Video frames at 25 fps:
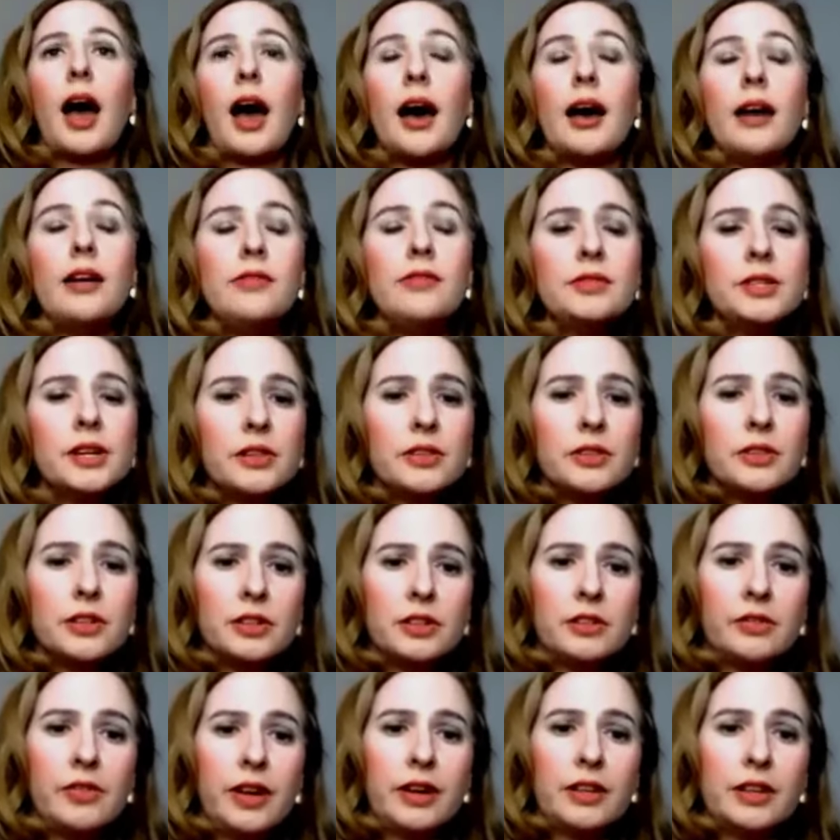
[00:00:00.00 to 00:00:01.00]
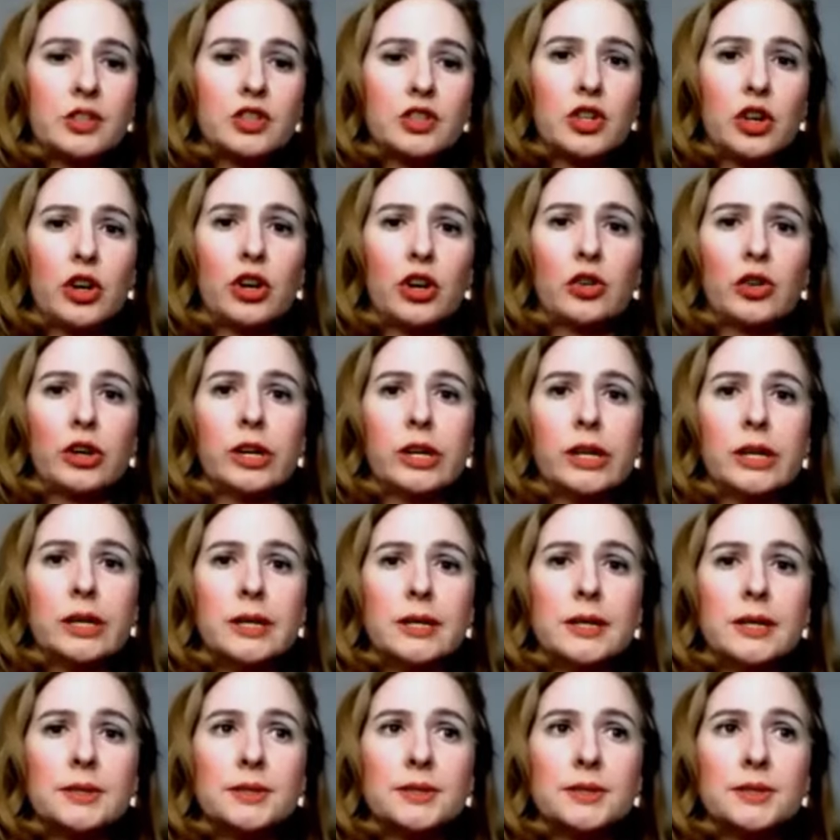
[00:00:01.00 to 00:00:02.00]
I've done the Divine Chakra
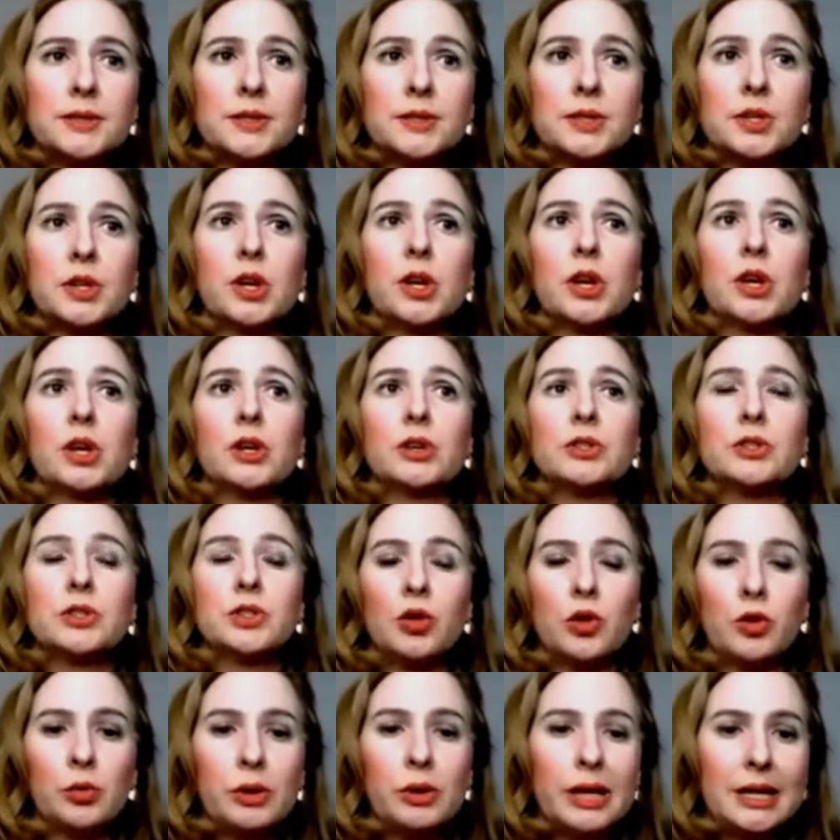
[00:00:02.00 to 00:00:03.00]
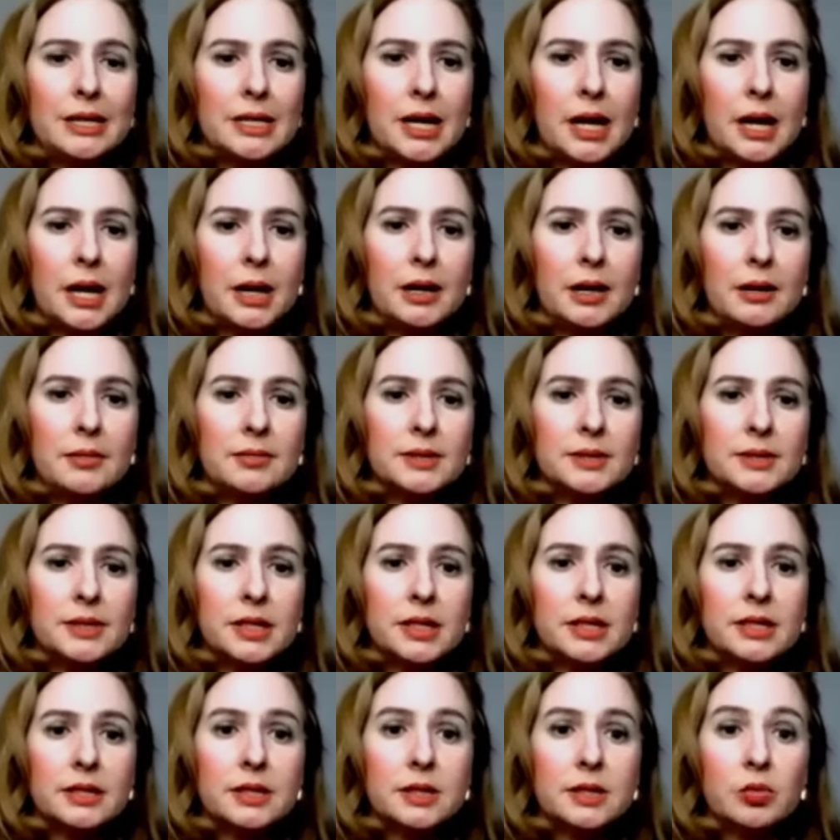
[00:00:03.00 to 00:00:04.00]
Cleanse so many
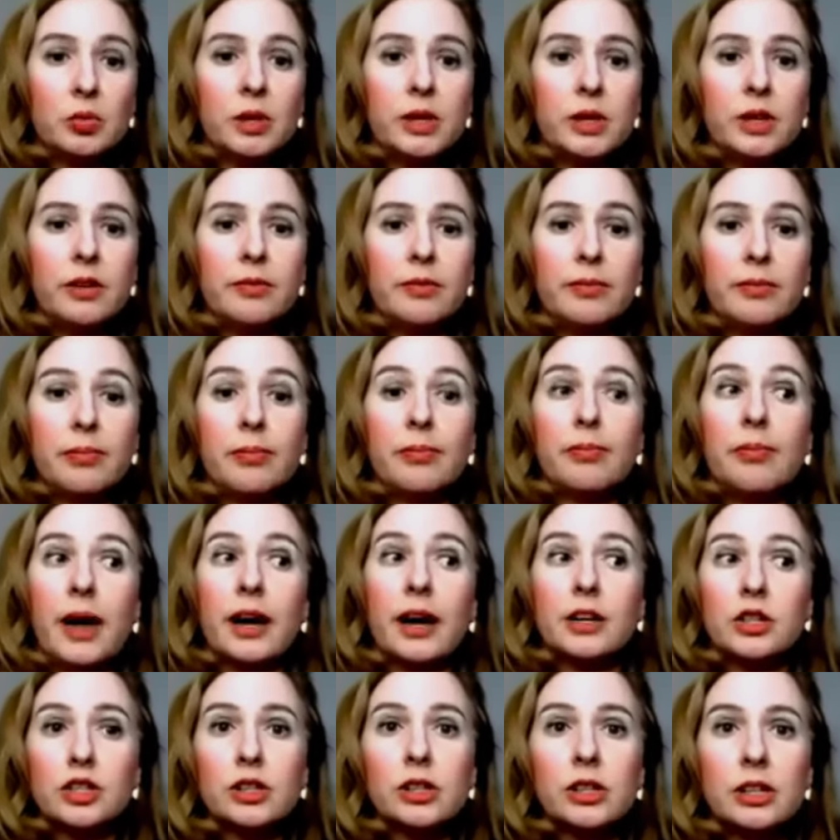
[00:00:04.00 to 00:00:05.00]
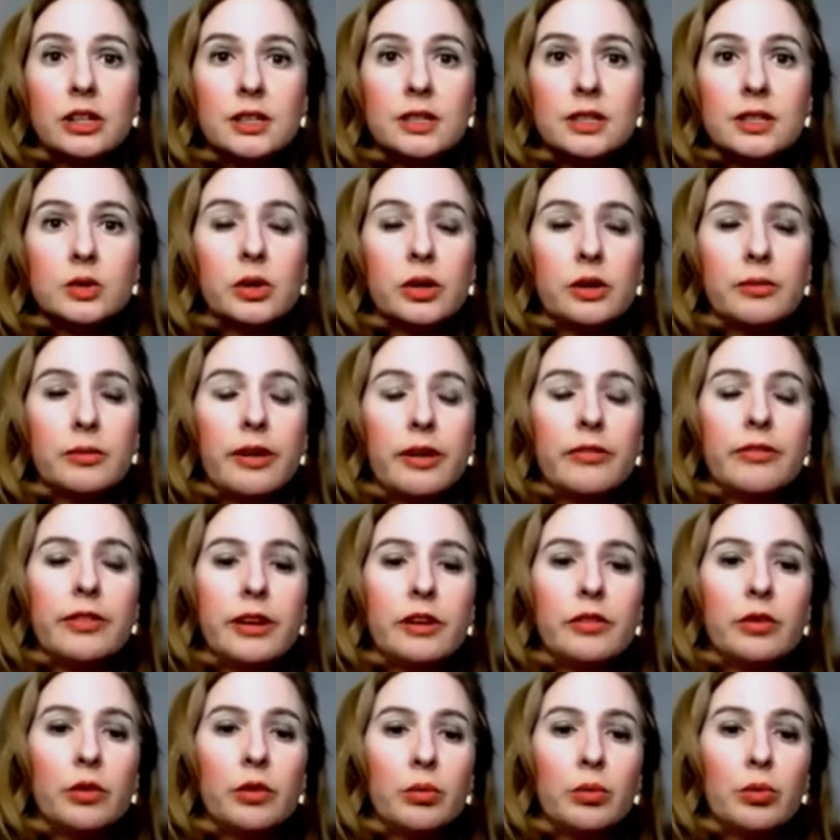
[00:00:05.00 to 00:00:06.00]
times. It's one of my
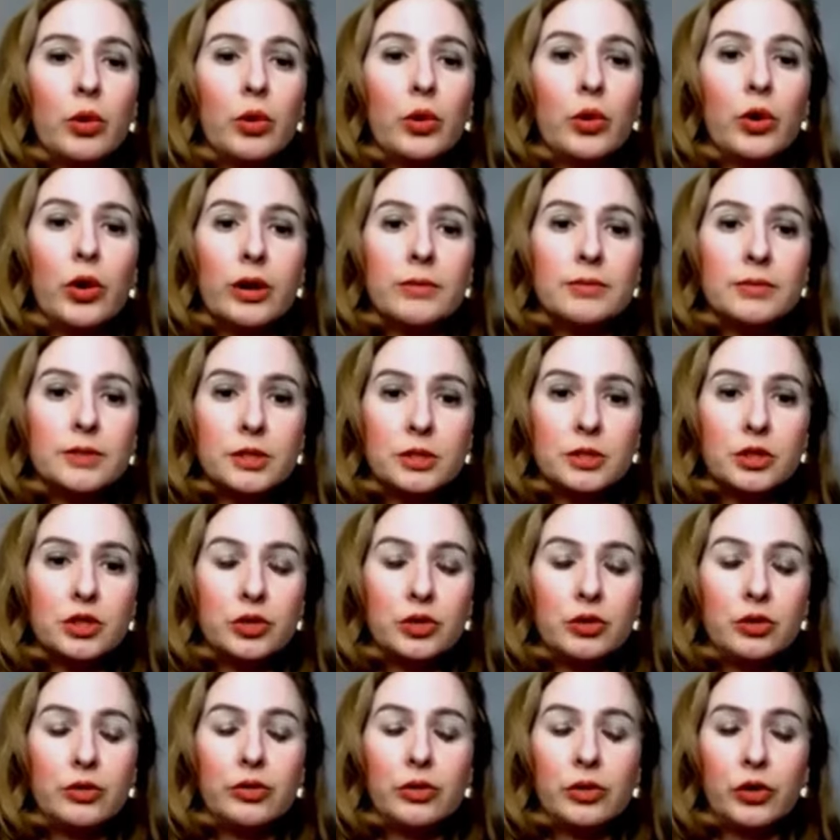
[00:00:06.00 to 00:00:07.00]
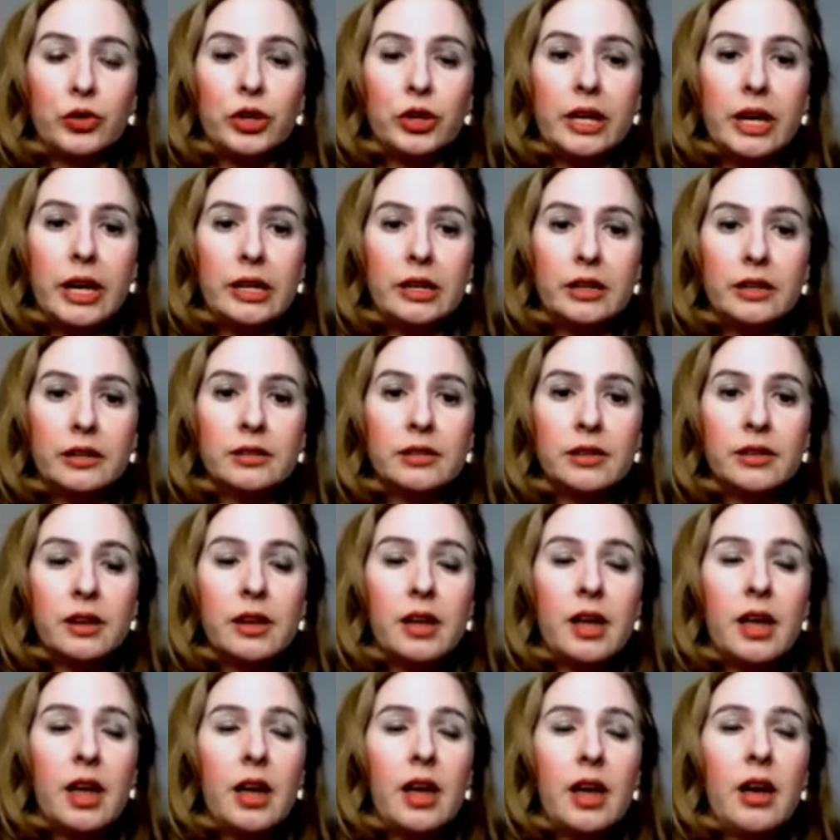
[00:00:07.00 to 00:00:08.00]
favorite programs that you've created.
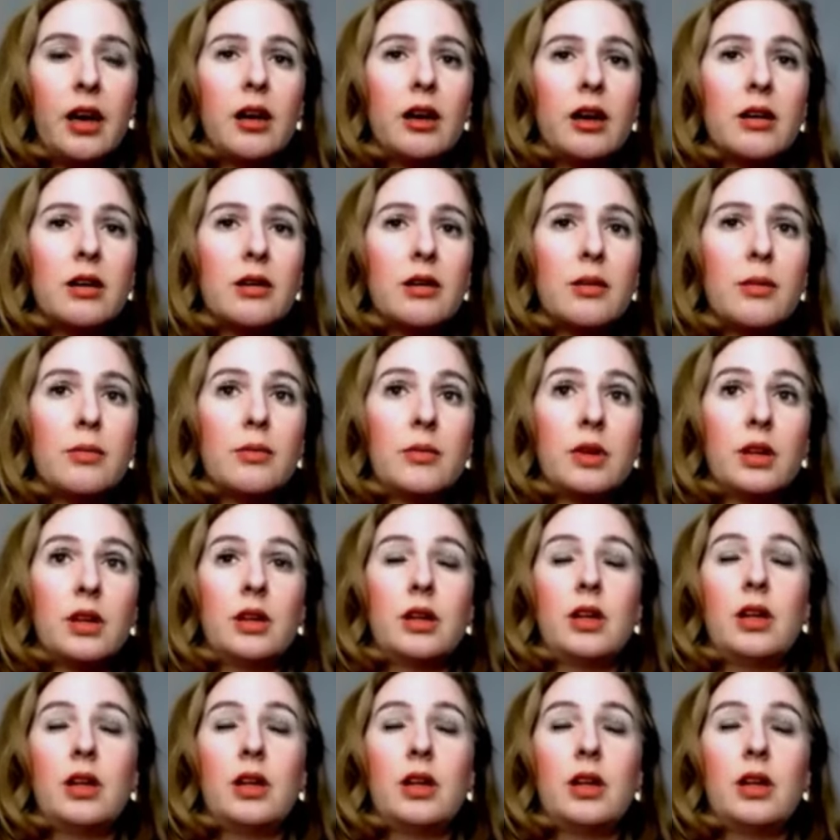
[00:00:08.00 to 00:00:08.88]
There